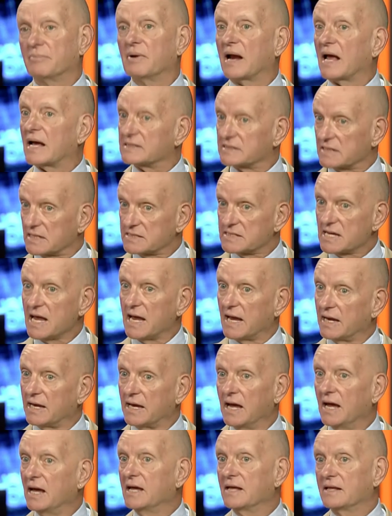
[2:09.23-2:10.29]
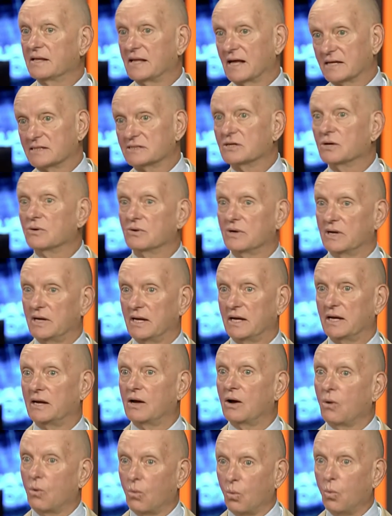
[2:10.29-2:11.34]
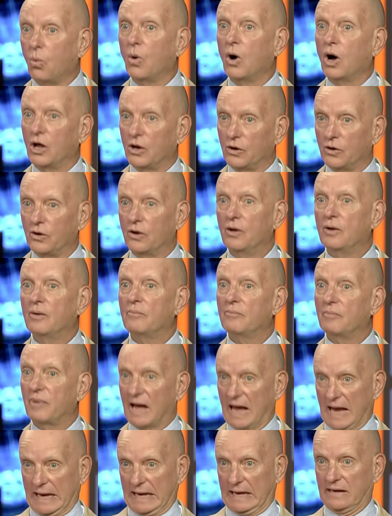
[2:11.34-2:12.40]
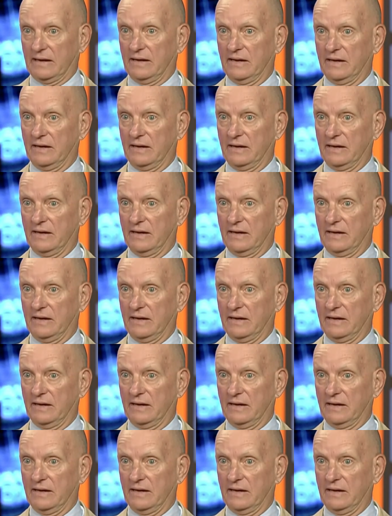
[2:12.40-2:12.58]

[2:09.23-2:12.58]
But as I say, that's only one bank.